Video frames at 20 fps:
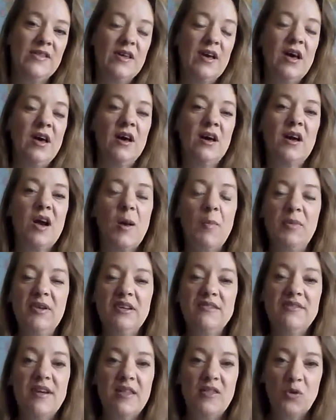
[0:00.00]
a couple
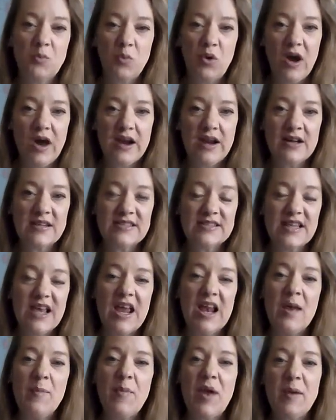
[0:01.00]
of other products,
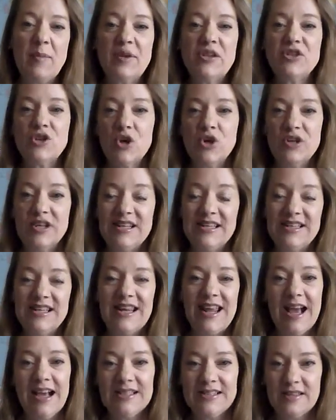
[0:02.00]
and it may be turned into
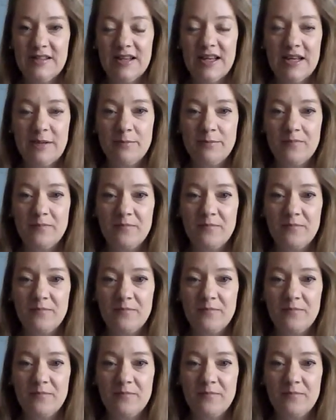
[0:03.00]
gasoline.